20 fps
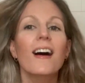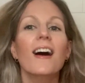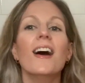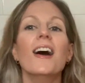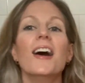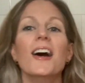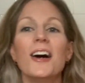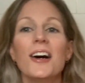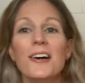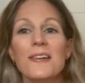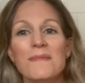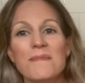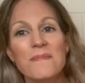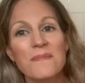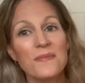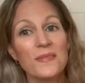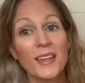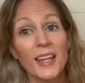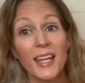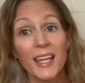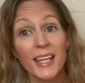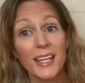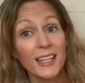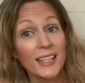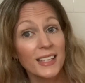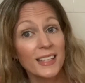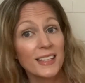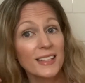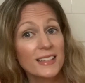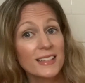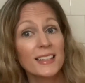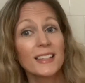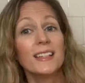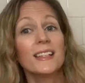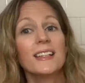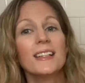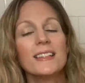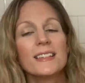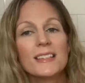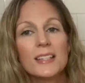And
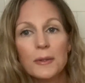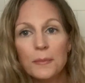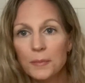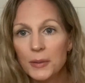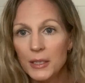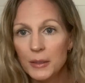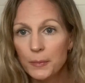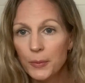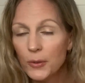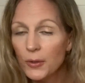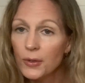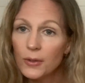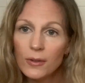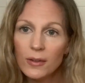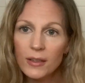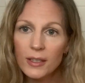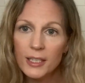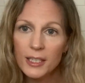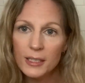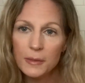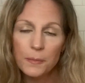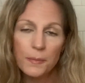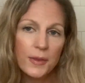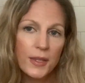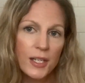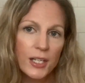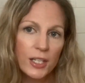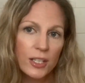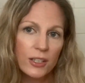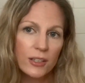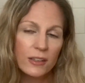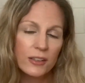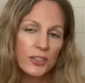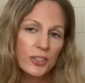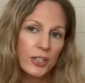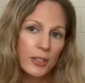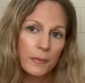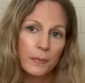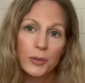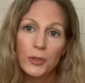some people keep their
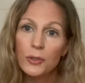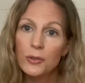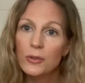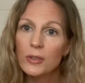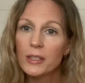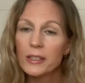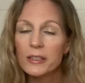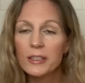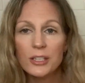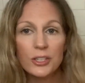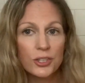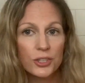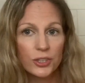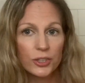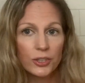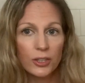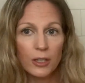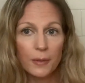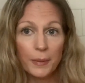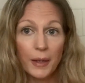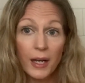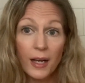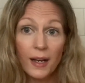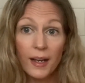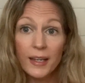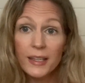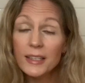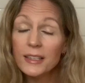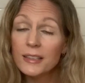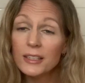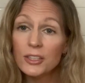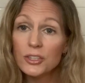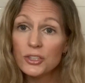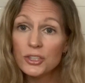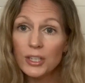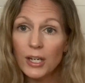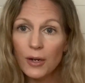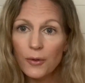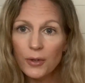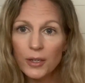shampoo conditioner up high in their
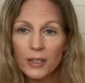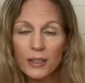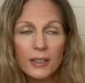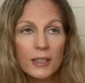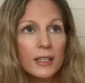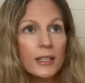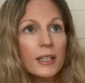shower.